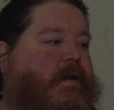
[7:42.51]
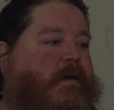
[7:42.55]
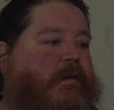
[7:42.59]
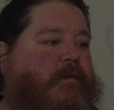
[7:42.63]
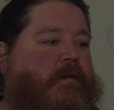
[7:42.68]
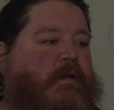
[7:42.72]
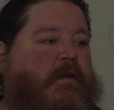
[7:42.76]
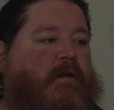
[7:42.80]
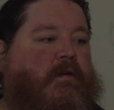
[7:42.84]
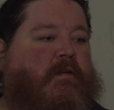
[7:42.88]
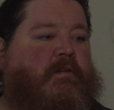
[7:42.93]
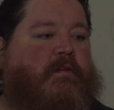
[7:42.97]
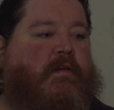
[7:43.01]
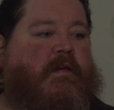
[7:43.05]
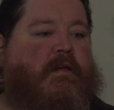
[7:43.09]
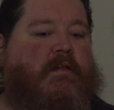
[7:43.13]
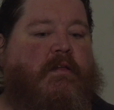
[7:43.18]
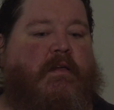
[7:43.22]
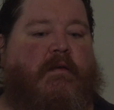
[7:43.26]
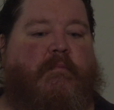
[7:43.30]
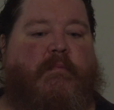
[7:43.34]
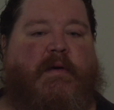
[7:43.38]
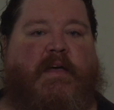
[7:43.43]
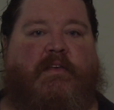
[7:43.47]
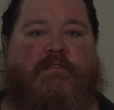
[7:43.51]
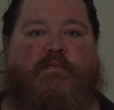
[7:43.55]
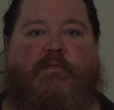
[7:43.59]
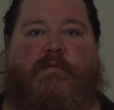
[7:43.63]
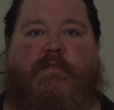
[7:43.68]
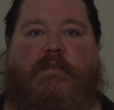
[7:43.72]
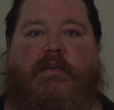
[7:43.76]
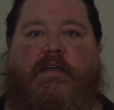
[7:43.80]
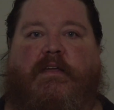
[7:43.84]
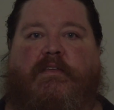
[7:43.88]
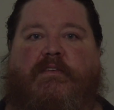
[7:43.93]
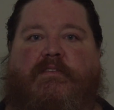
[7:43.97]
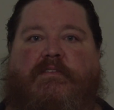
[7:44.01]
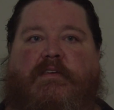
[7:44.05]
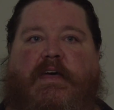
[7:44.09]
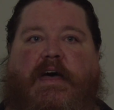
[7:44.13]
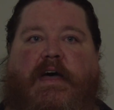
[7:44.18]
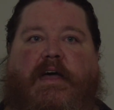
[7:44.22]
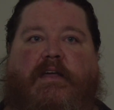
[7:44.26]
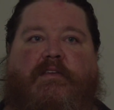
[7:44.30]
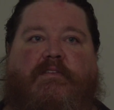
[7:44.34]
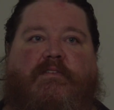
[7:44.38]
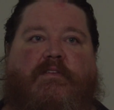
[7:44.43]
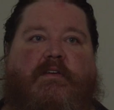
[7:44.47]
you mess with the
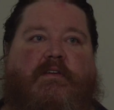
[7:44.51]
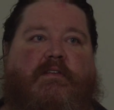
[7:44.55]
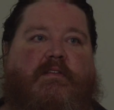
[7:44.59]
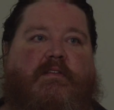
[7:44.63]
insides.